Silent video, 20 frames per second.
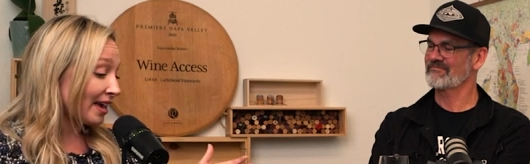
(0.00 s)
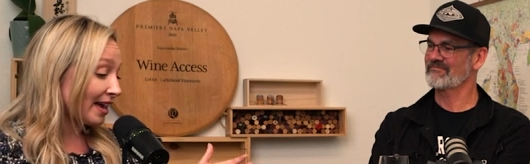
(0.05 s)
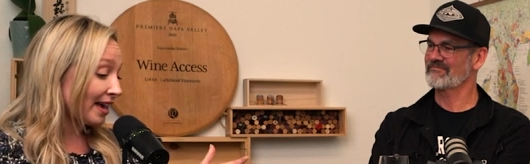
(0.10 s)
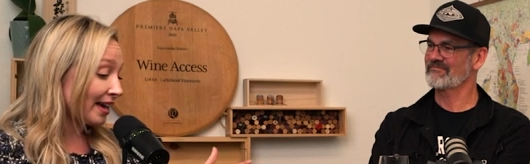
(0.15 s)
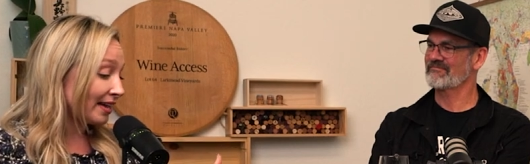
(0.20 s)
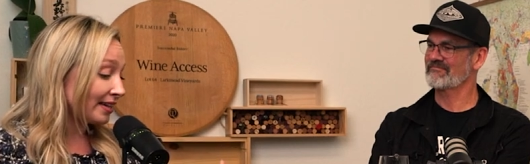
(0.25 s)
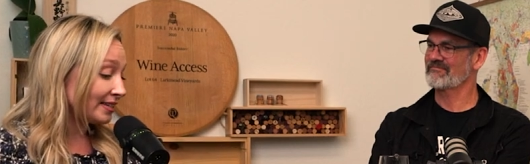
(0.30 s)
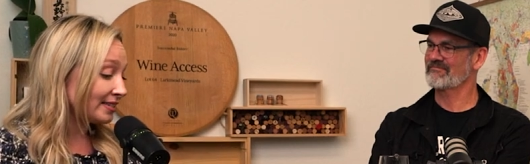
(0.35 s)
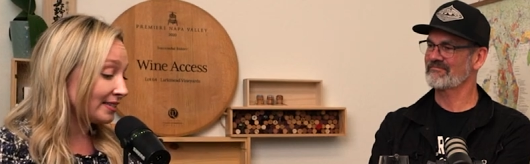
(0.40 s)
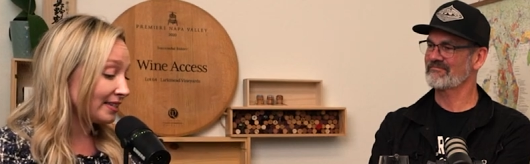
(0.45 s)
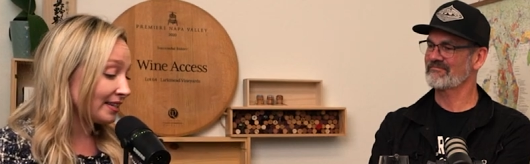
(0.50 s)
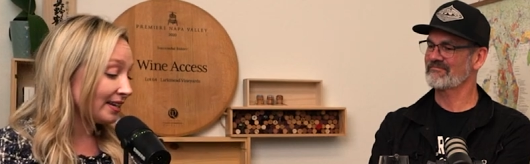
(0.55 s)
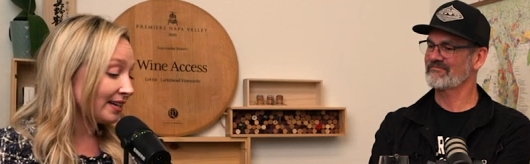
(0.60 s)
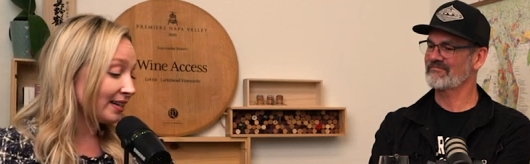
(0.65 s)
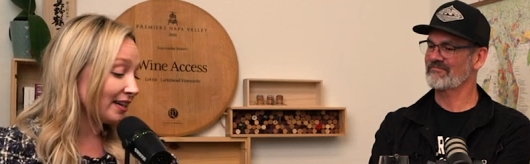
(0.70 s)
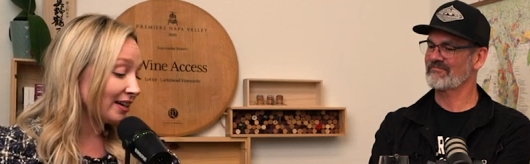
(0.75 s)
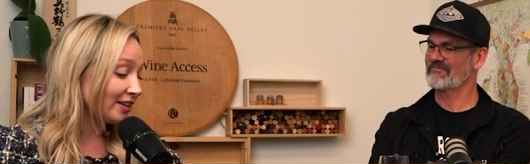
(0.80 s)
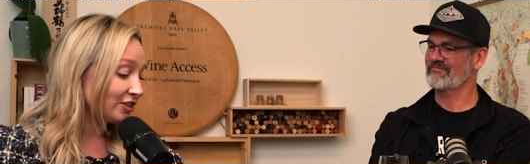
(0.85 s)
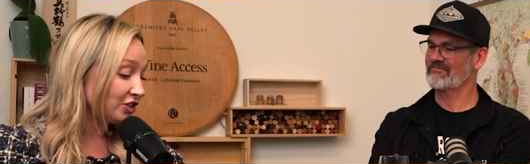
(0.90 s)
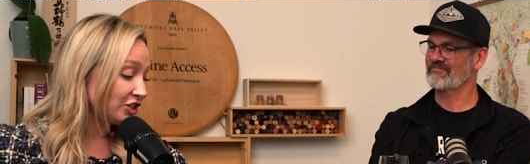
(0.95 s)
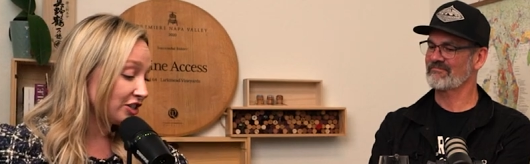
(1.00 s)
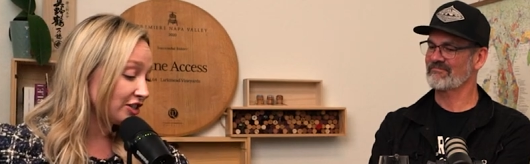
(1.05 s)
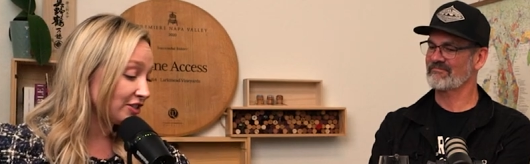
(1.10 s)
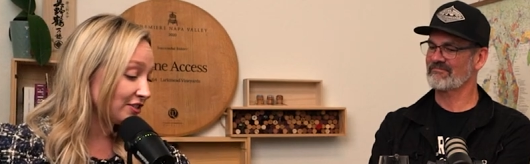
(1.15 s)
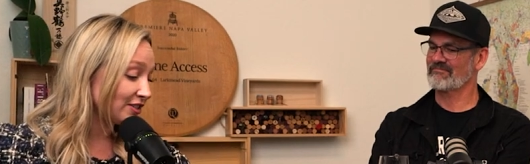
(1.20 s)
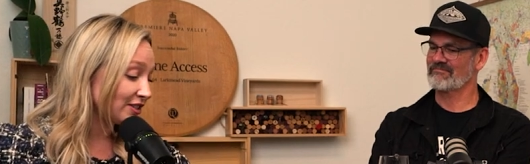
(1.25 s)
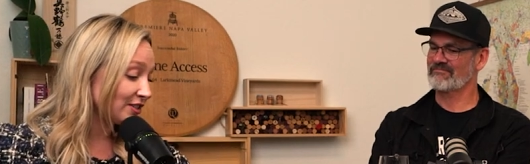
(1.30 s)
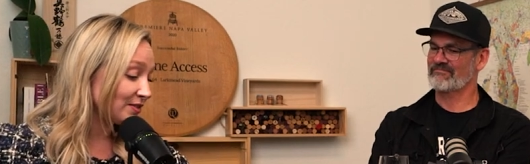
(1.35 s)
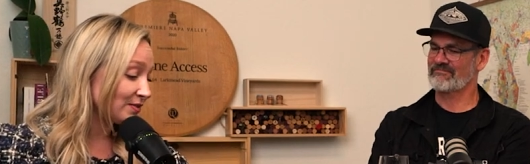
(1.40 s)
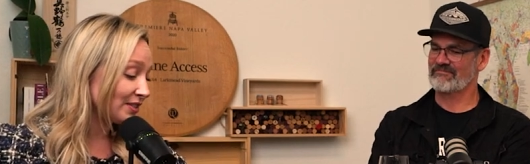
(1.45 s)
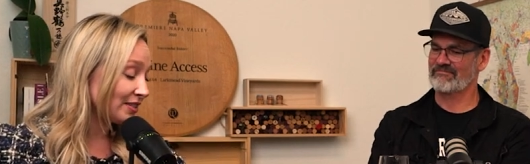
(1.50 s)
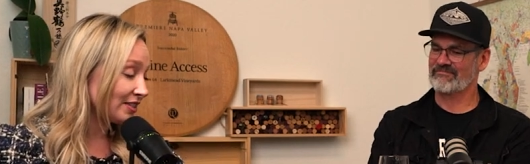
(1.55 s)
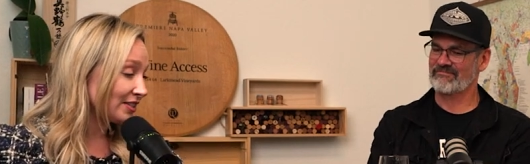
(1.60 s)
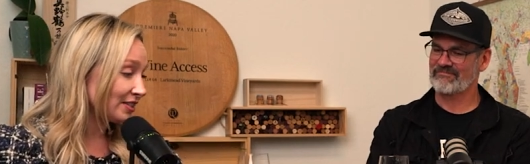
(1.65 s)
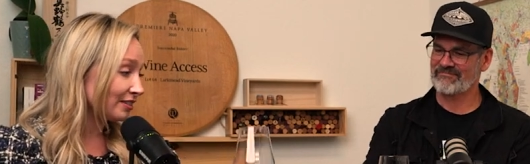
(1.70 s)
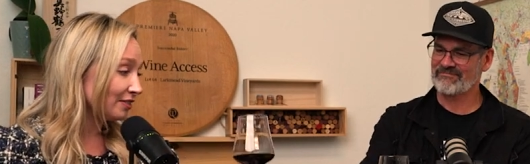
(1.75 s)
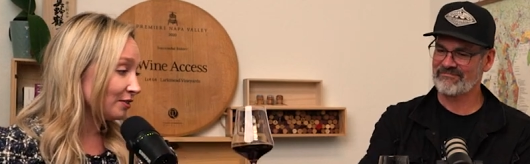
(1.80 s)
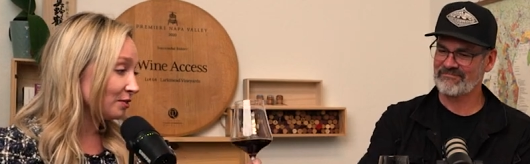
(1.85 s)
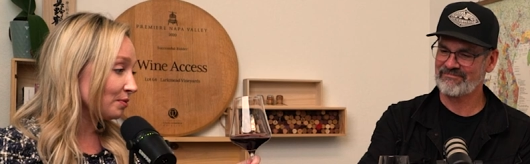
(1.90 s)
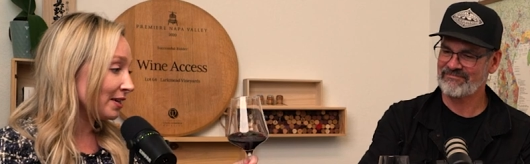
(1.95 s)
Speaker 1: and I'll cheers you
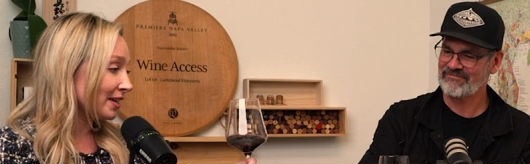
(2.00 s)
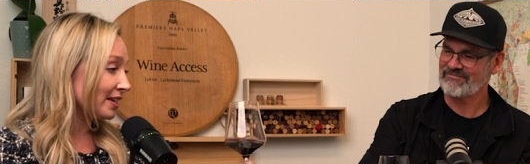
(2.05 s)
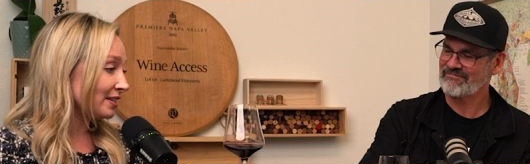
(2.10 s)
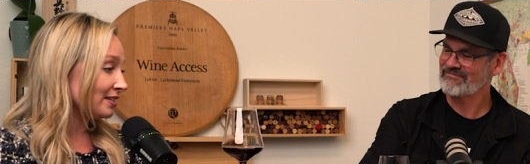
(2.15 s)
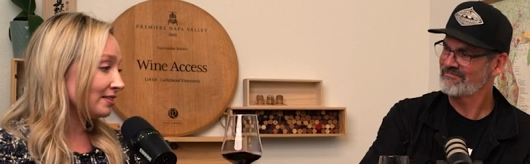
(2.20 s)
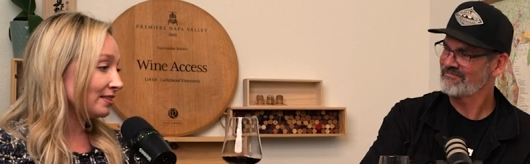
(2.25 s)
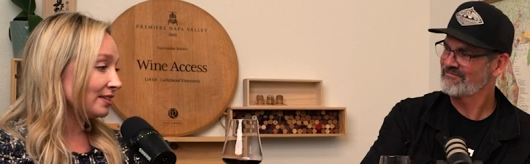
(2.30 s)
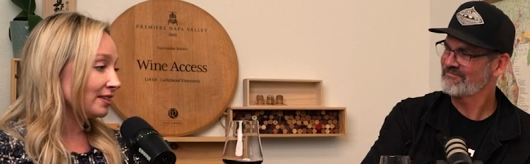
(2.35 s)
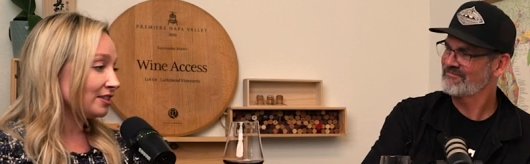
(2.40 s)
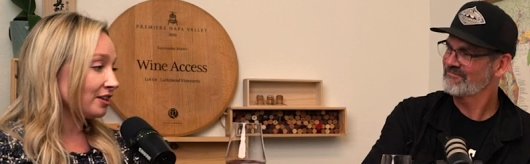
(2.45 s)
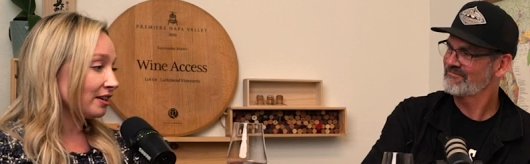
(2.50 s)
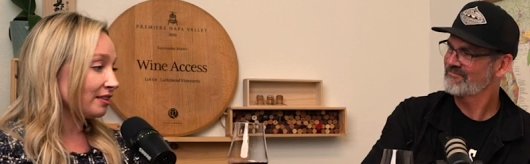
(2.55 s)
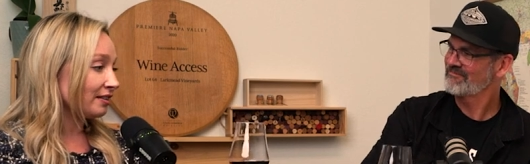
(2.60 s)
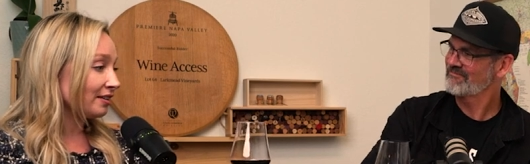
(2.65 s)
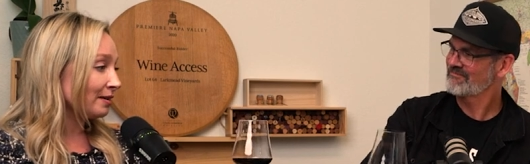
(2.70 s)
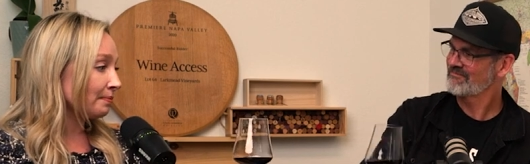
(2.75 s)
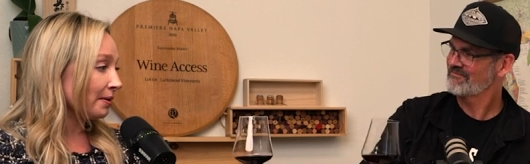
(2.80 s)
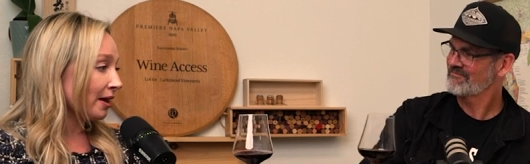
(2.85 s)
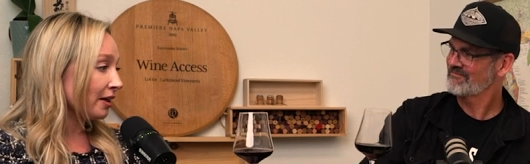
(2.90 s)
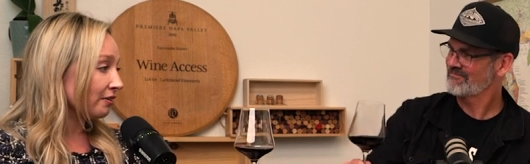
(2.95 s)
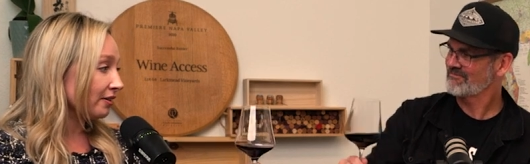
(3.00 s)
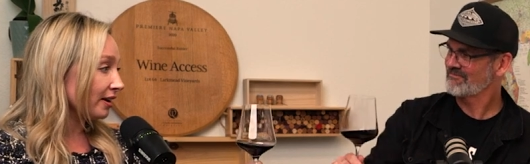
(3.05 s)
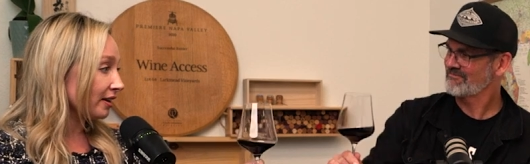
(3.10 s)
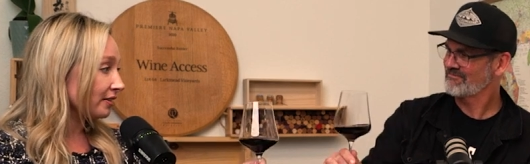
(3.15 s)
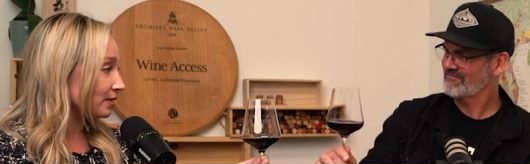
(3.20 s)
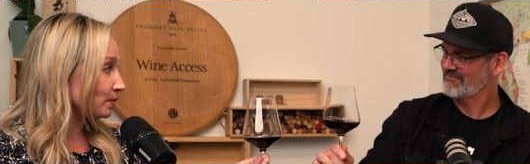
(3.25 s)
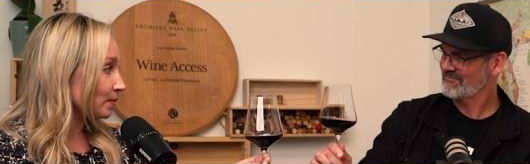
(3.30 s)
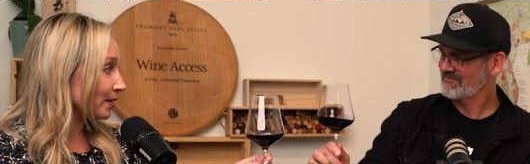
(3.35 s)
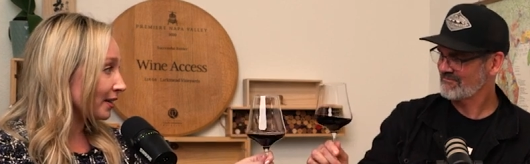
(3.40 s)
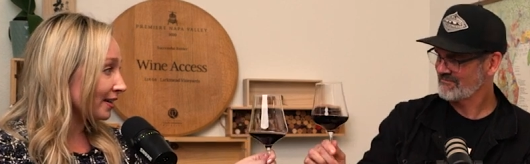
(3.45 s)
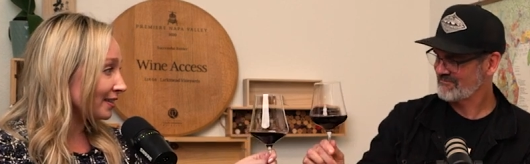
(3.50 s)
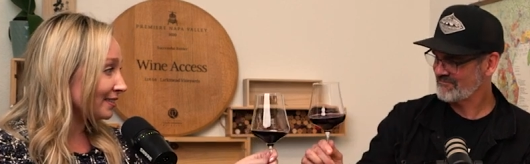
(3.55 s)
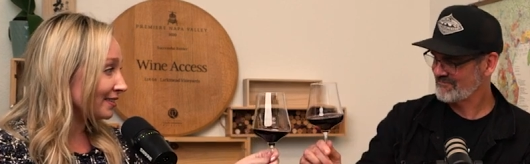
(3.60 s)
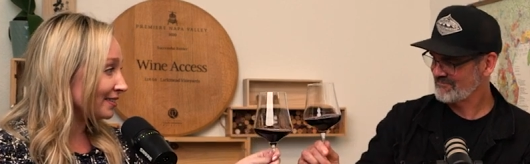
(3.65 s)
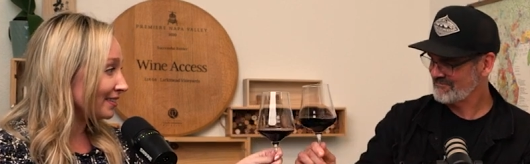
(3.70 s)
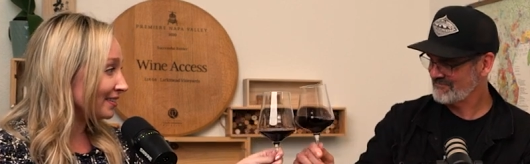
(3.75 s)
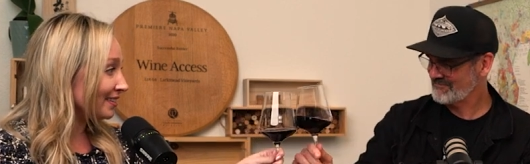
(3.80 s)
until we get to see each other at Bottle Rock this weekend.